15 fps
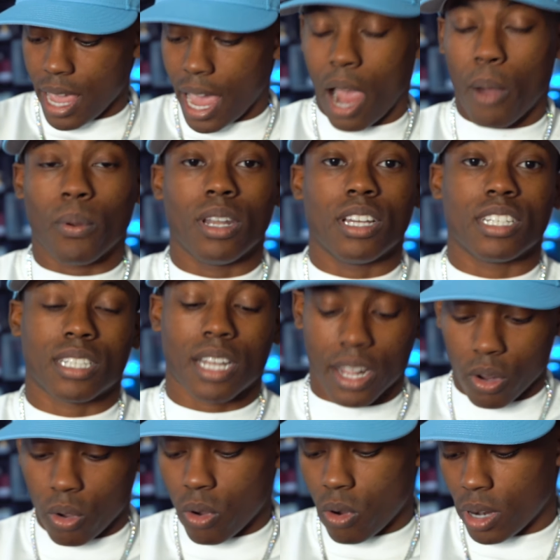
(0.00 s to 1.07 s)
how it looks like
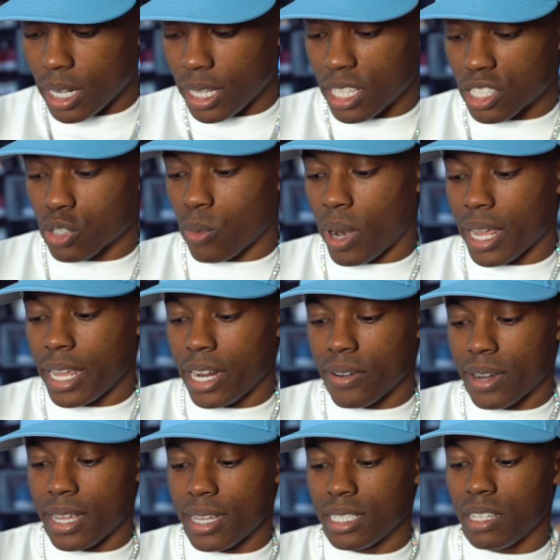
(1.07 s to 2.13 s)
on. And this one right here
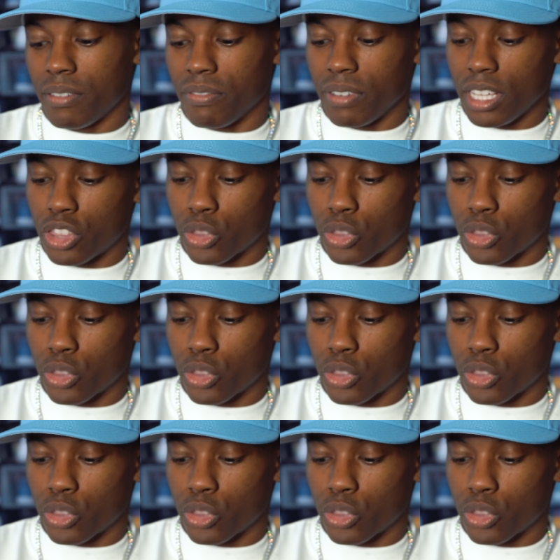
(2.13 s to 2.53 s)
is the V